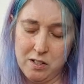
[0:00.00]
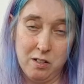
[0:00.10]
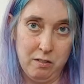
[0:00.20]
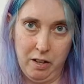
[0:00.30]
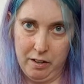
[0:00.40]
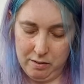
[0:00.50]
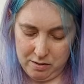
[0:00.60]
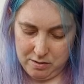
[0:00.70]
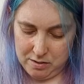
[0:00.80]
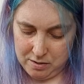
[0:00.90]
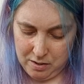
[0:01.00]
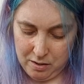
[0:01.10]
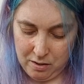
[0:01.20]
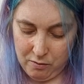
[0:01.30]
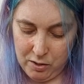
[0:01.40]
So yeah, this is
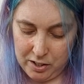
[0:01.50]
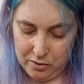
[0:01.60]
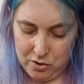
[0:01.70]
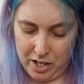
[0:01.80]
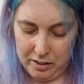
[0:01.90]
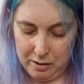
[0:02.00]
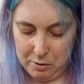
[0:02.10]
a really good jacket